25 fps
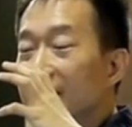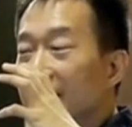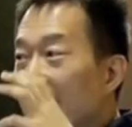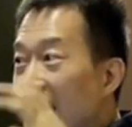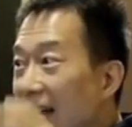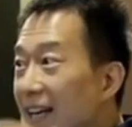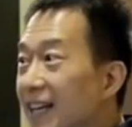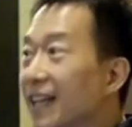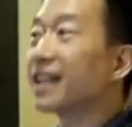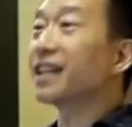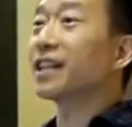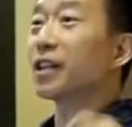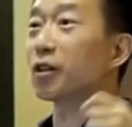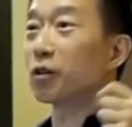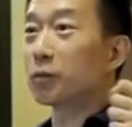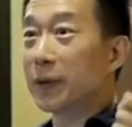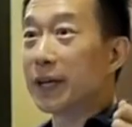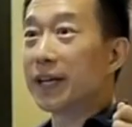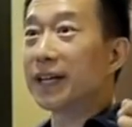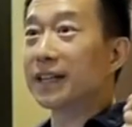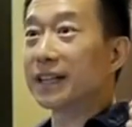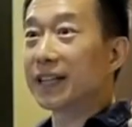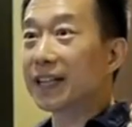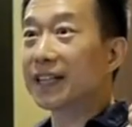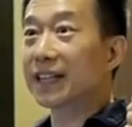And then there will be
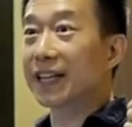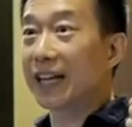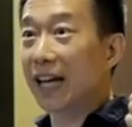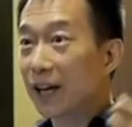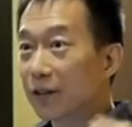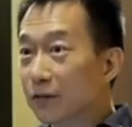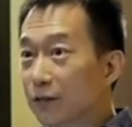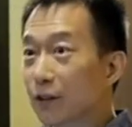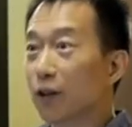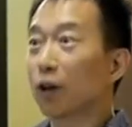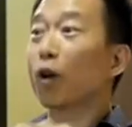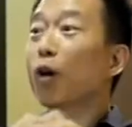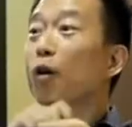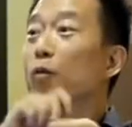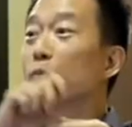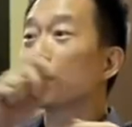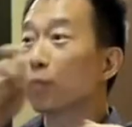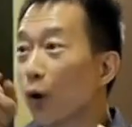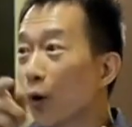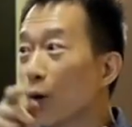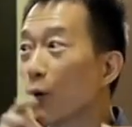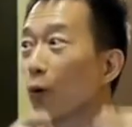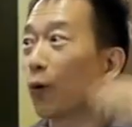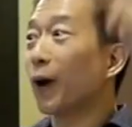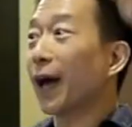another guy with a long
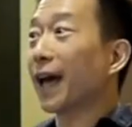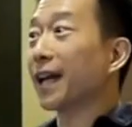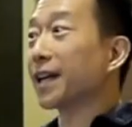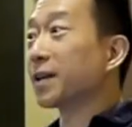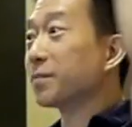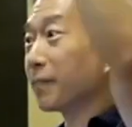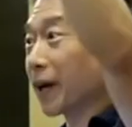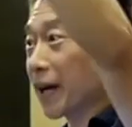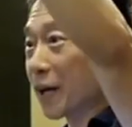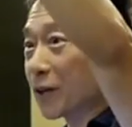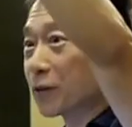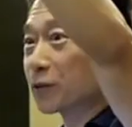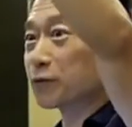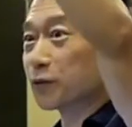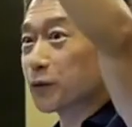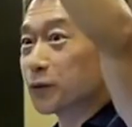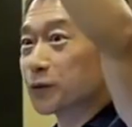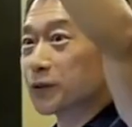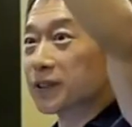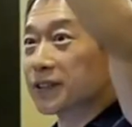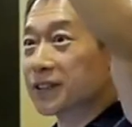pole and a microphone.